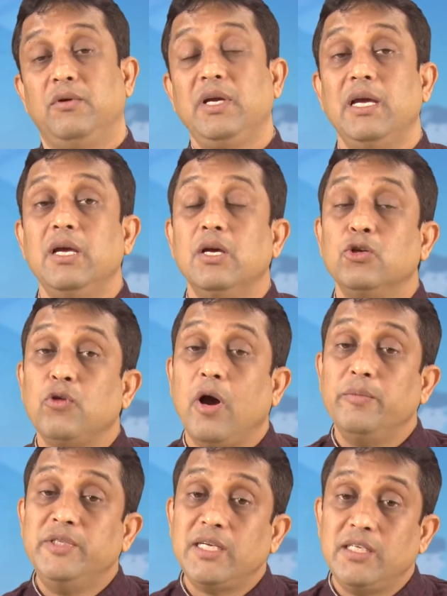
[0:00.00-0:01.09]
Okay, so
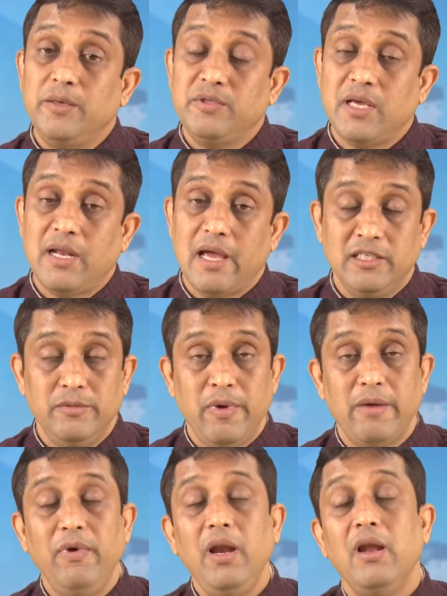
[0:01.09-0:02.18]
objectives are
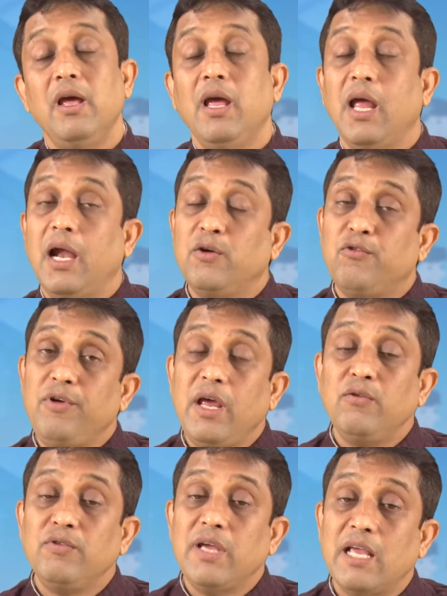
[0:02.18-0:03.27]
achievable, and
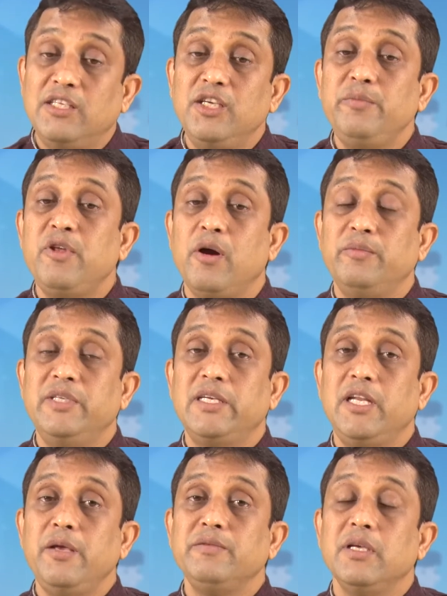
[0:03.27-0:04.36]
when we achieve the
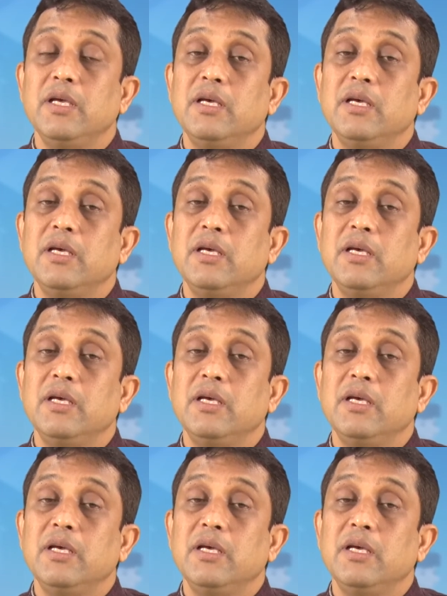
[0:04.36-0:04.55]
objectives,